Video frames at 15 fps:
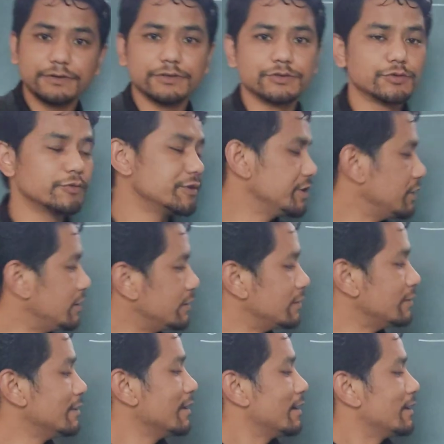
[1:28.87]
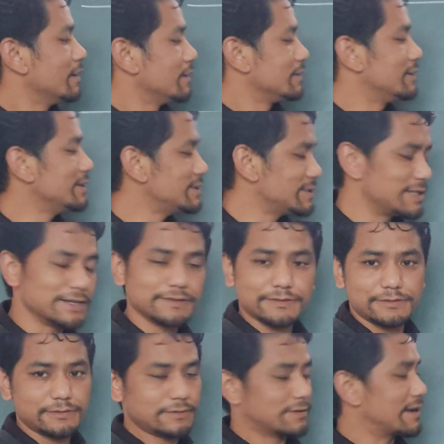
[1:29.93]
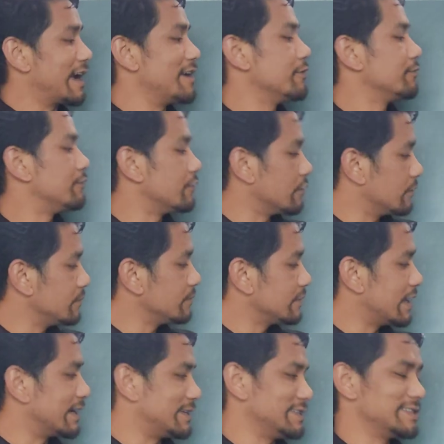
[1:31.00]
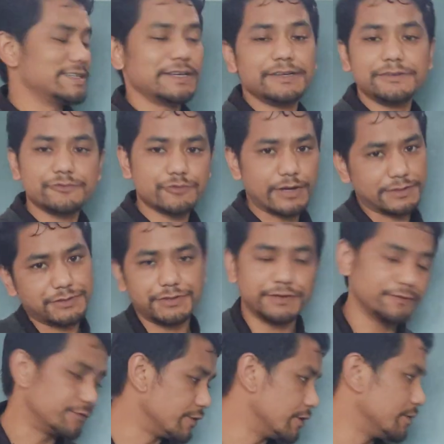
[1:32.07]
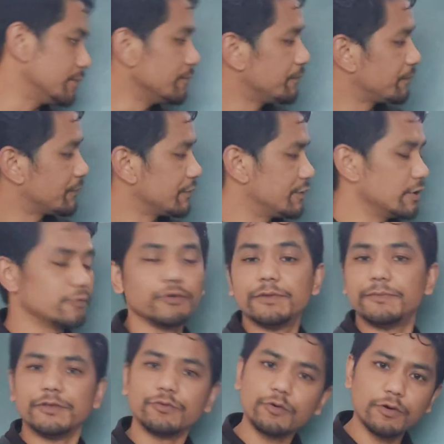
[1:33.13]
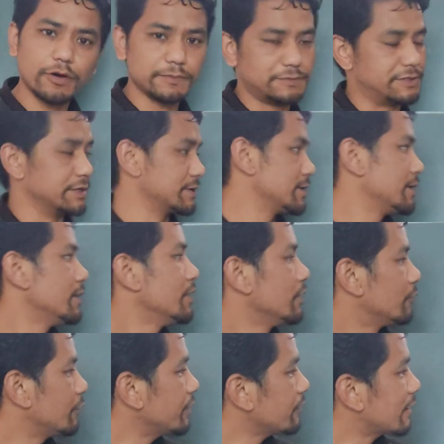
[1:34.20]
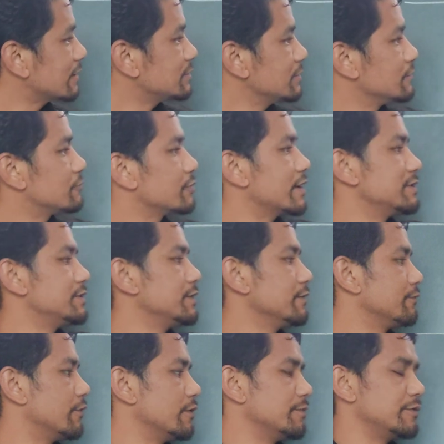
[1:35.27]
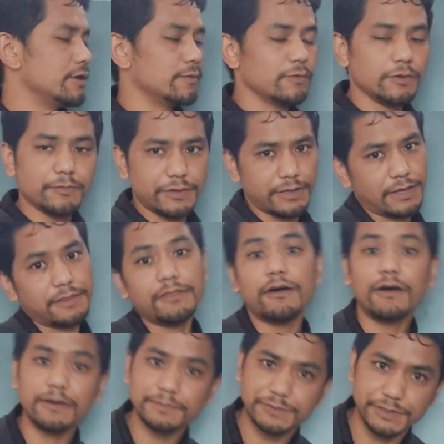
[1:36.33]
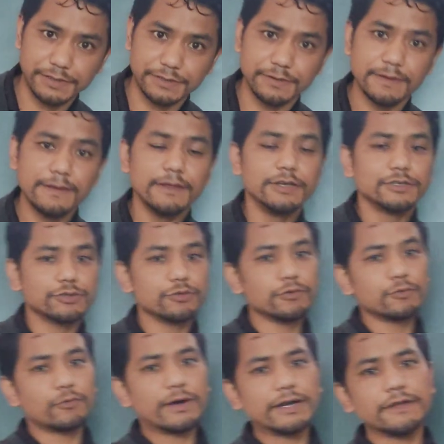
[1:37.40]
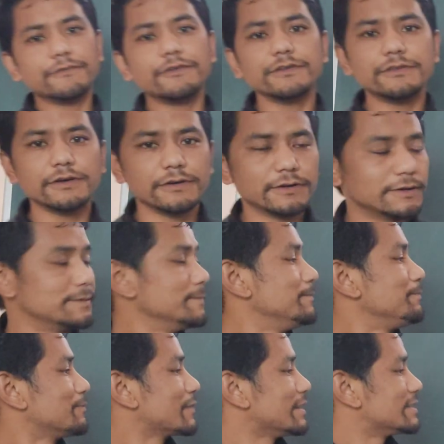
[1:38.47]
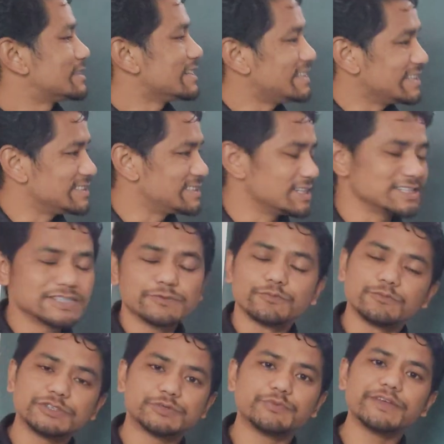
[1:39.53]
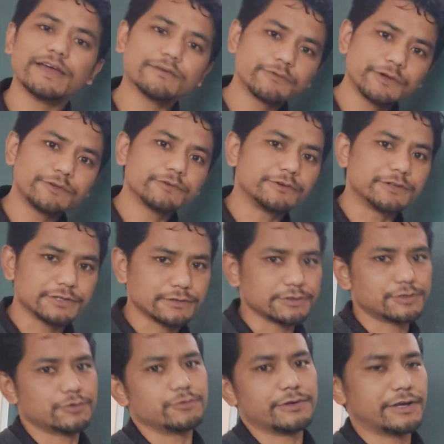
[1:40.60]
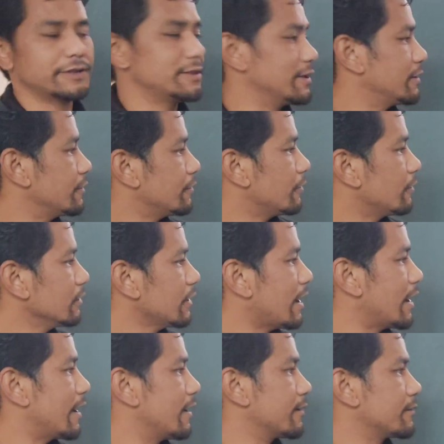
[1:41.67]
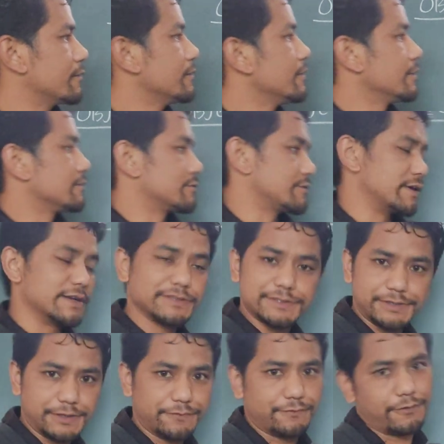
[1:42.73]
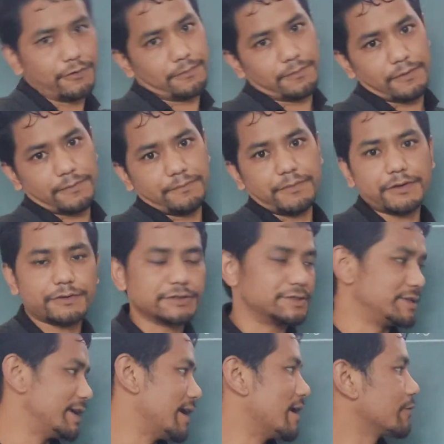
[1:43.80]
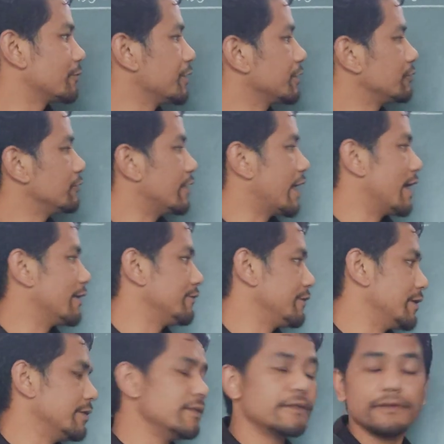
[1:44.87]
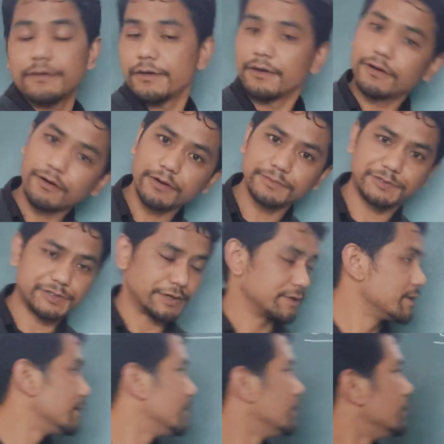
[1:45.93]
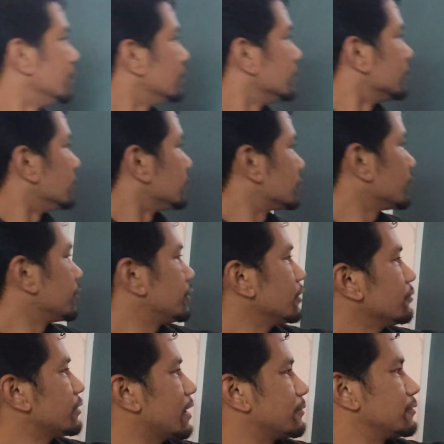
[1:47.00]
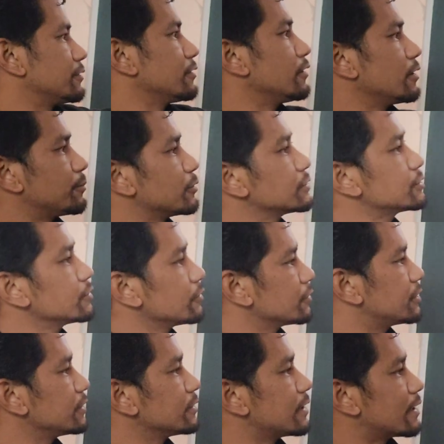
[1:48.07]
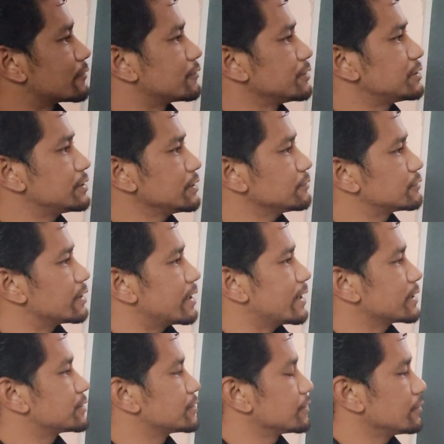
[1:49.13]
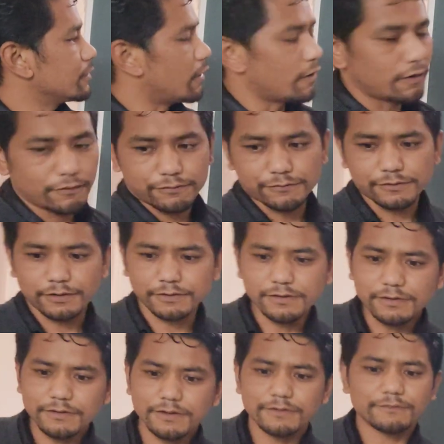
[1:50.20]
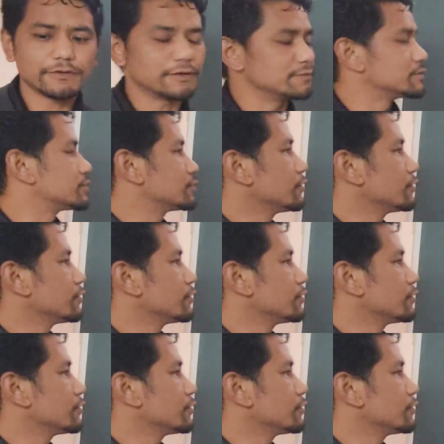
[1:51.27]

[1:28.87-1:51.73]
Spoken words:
So in this kind of verb, that is intransitive verb, there will be no object. Whereas in transitive verb, there will be an object. So whatever the sentences which we are going to discuss today, they all are transitive verb because they are going to have an object. So here we have a personal thing that receives the action of the verb.